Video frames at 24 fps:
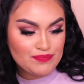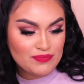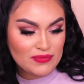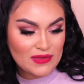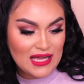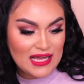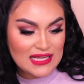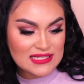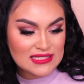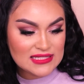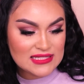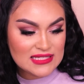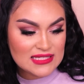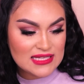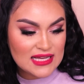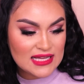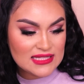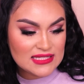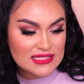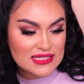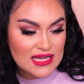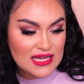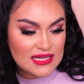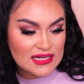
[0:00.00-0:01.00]
As it
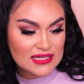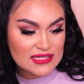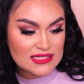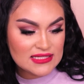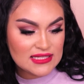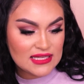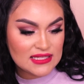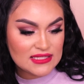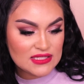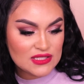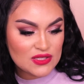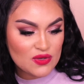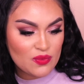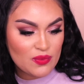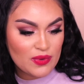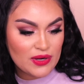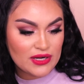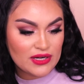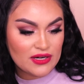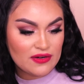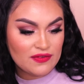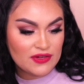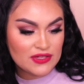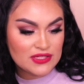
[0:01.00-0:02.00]
sets and extends the
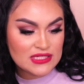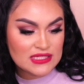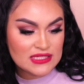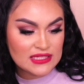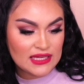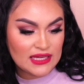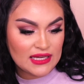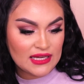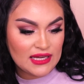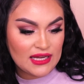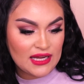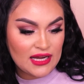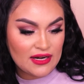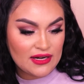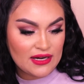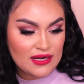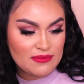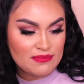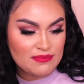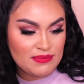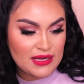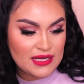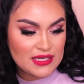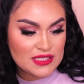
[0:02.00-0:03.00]
wear of your skincare
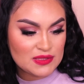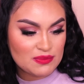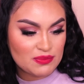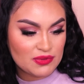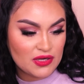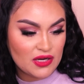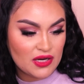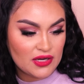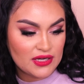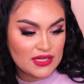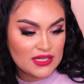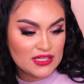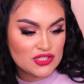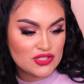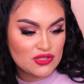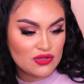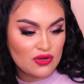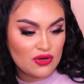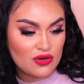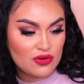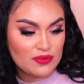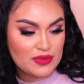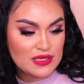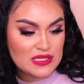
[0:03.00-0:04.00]
and base products, you'll
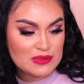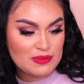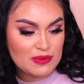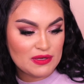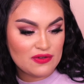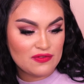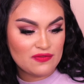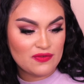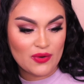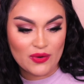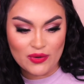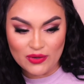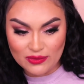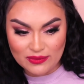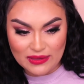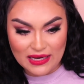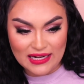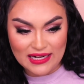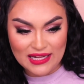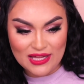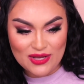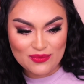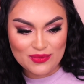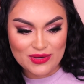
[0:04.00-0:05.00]
always be photo
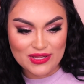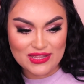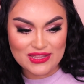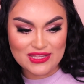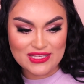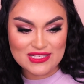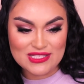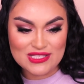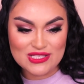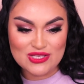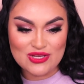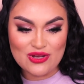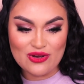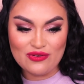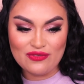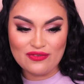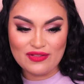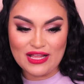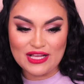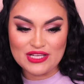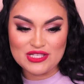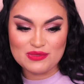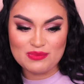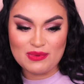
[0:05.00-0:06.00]
ready with this no
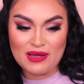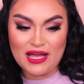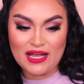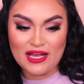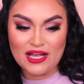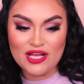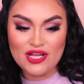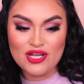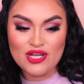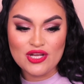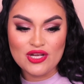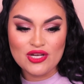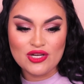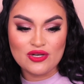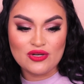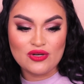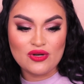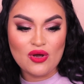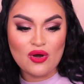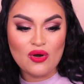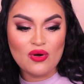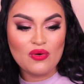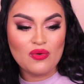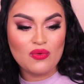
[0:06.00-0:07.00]
flashback,
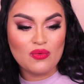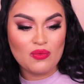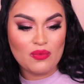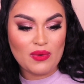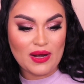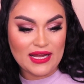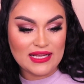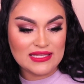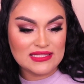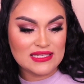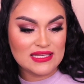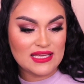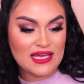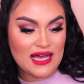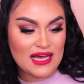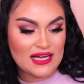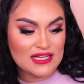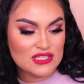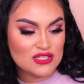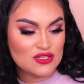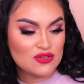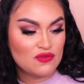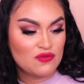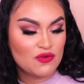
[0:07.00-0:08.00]
no white
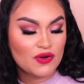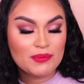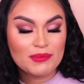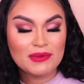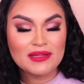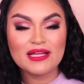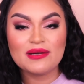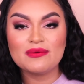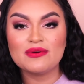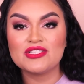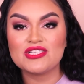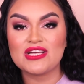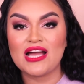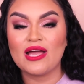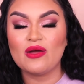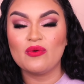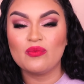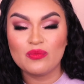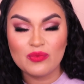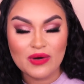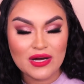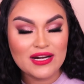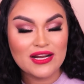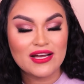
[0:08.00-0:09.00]
cast formula, which I
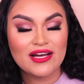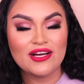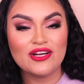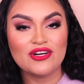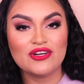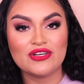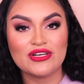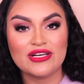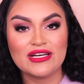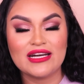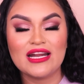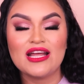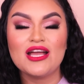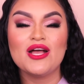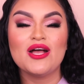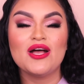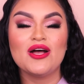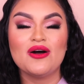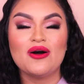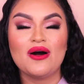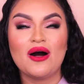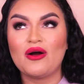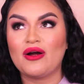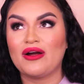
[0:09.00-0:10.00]
100,
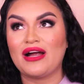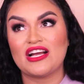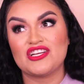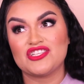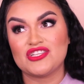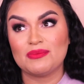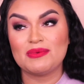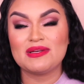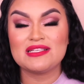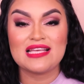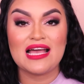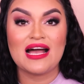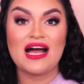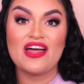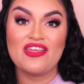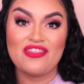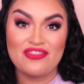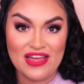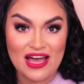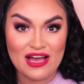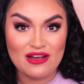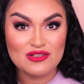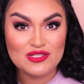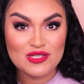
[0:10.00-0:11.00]
or actually I'm gonna say
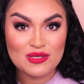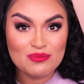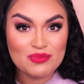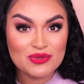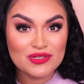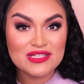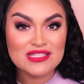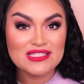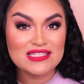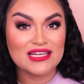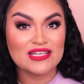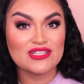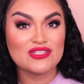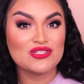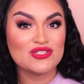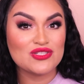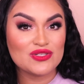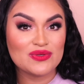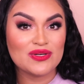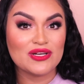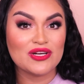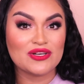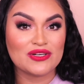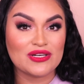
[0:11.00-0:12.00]
1000%
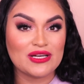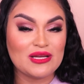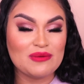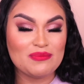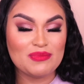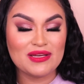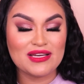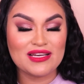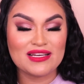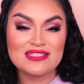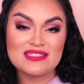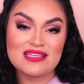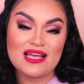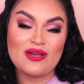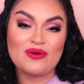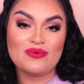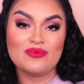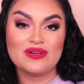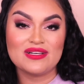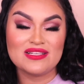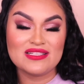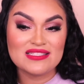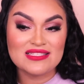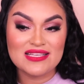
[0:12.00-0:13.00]
do agree, because I
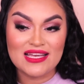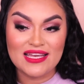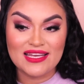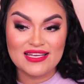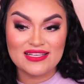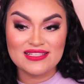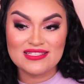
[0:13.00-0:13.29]
was taking